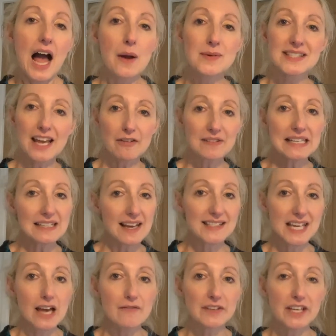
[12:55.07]
I would definitely like
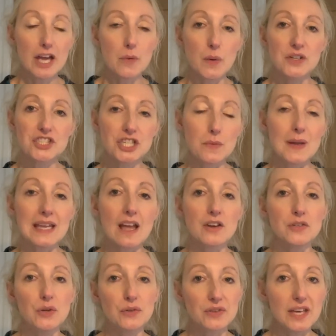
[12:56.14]
to have a go at doing
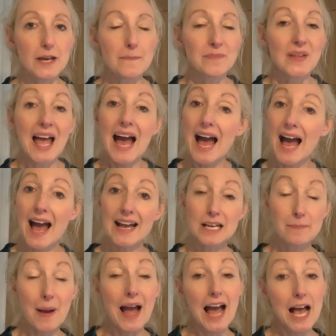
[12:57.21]
another
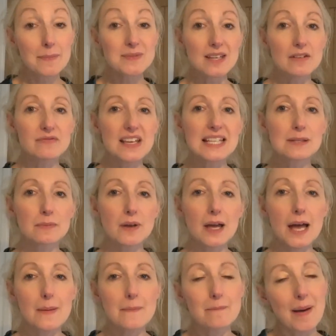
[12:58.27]
hack perhaps of this
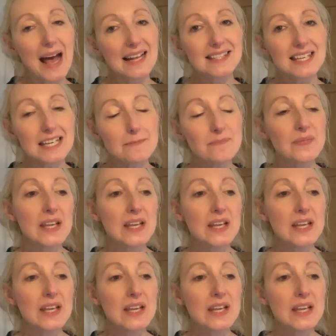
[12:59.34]
um, pattern